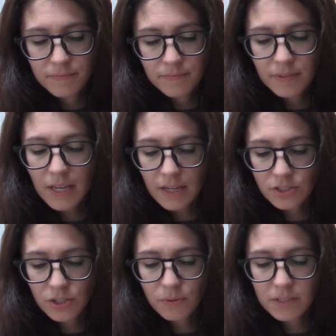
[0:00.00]
yeah,
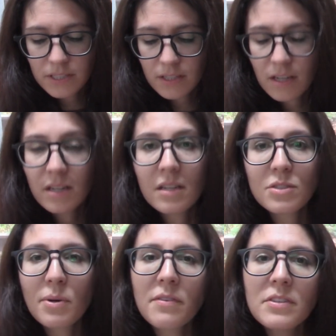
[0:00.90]
she wants a
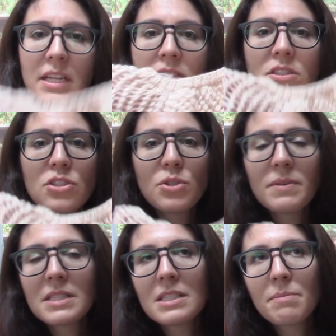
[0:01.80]
sweater for dance. She
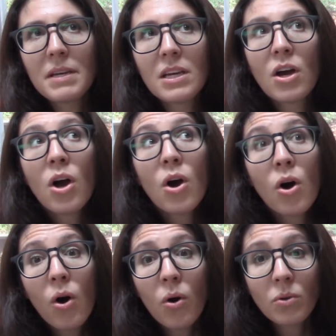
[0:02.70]
wants it to be
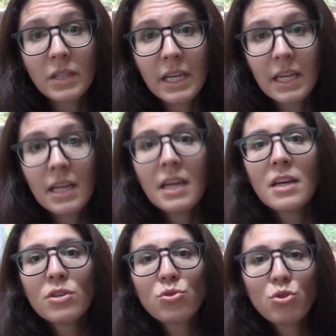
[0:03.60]
wholly
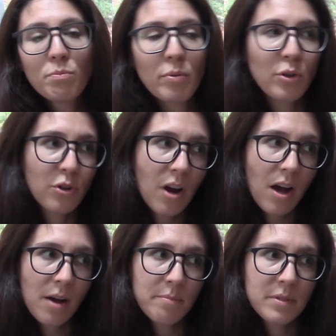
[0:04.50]
super
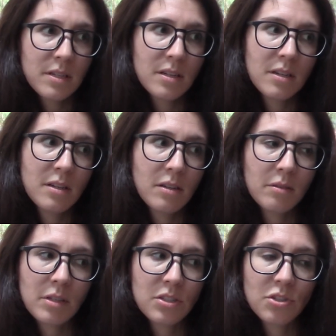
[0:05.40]
cropped
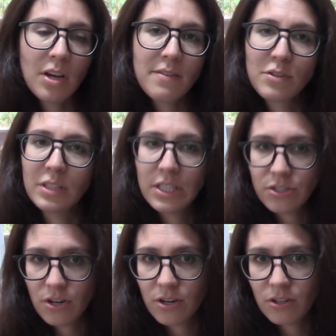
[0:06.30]
because she'll have her
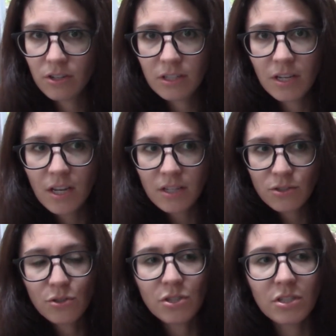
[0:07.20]
leotard on.
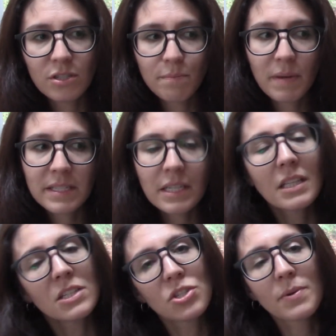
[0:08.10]
So she
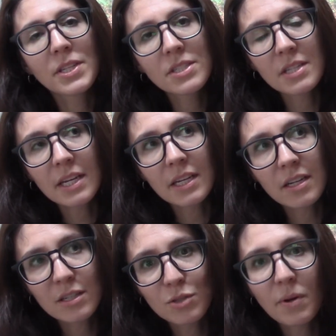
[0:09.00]
wants like
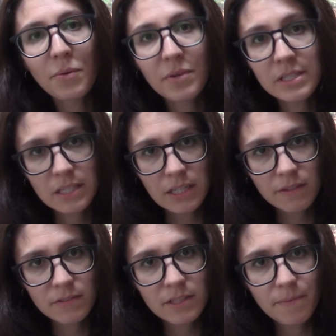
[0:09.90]
a sweater with
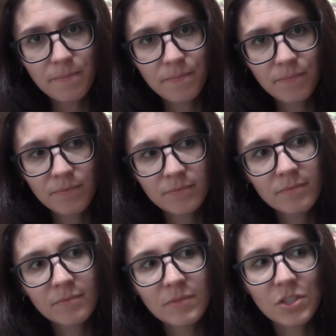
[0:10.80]
sleeves,
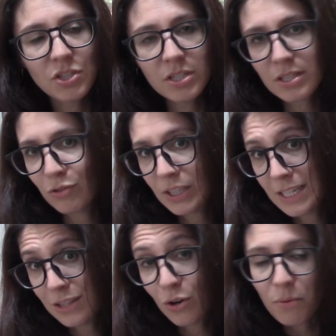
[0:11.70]
and she doesn't really
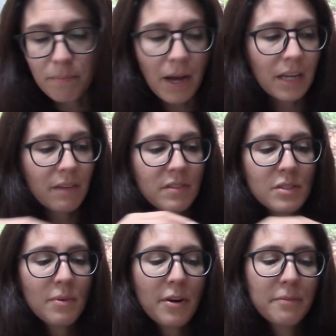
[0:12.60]
need the body of the
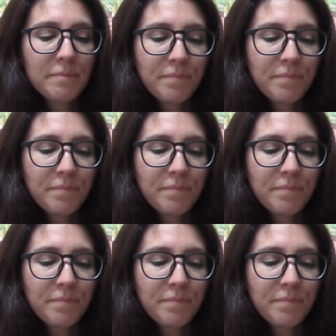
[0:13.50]
sweater.